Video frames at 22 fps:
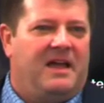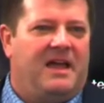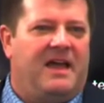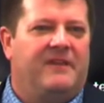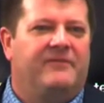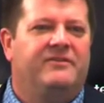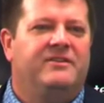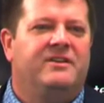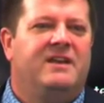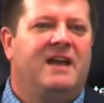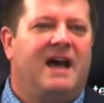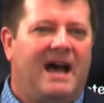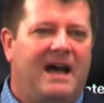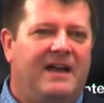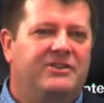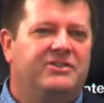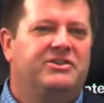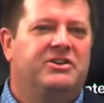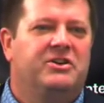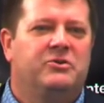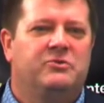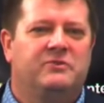have
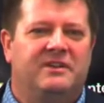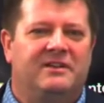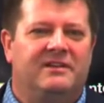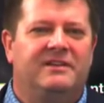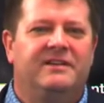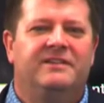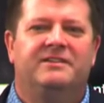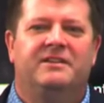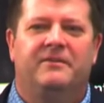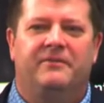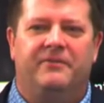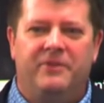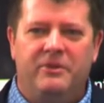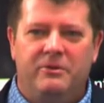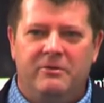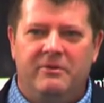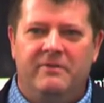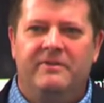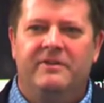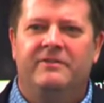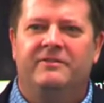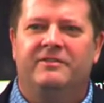not shown at least a
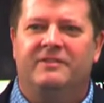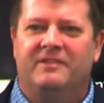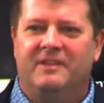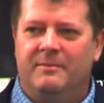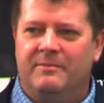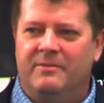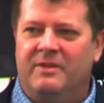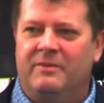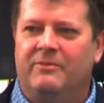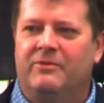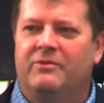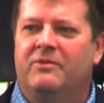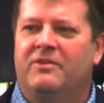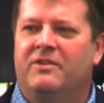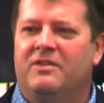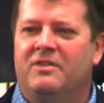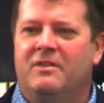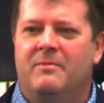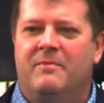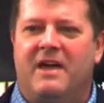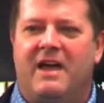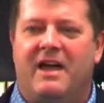few of these symptoms
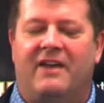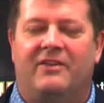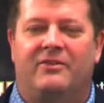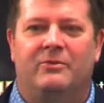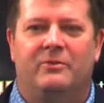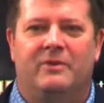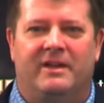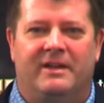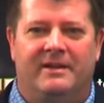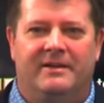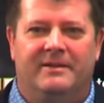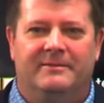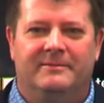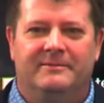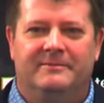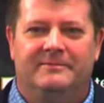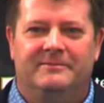within the past week?